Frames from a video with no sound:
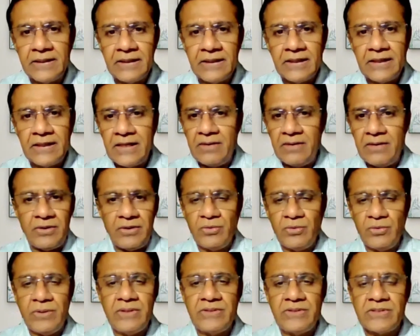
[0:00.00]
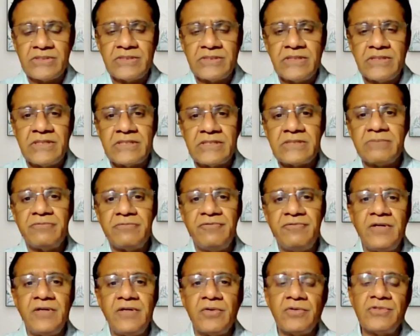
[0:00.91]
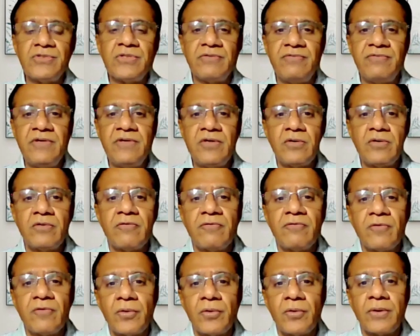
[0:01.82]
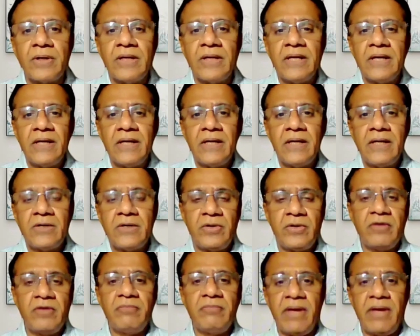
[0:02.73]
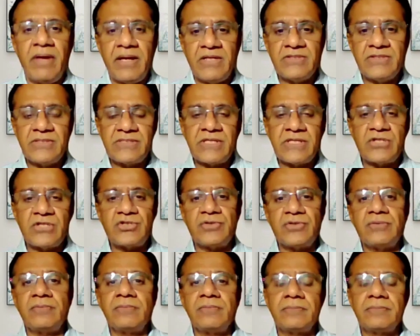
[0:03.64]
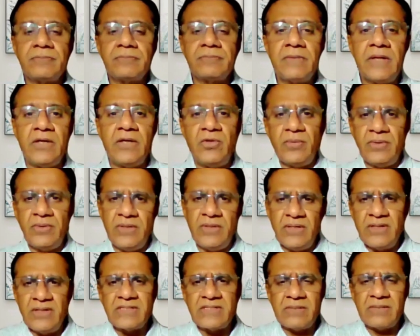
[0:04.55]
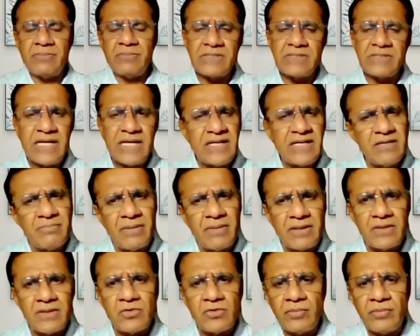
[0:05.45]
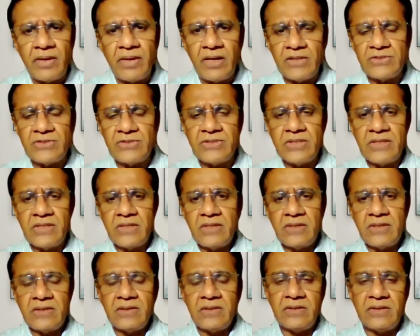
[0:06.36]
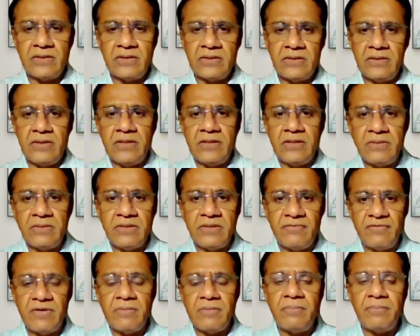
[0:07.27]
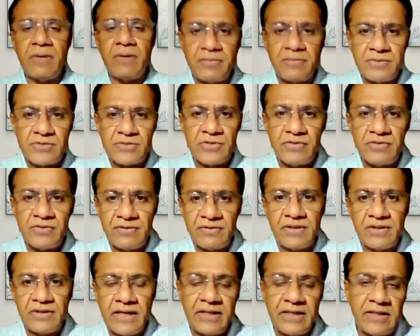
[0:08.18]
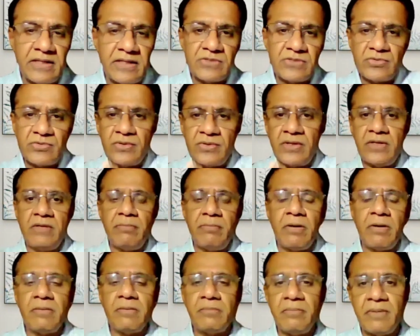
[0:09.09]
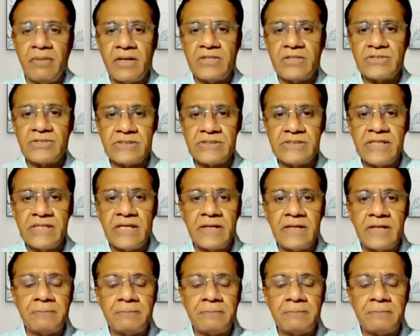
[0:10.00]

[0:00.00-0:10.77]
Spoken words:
You just needed some feet on the floor to kind of manage the section. Yeah, you needed somebody slightly better to manage the different departments or different categories. So you had department managers there.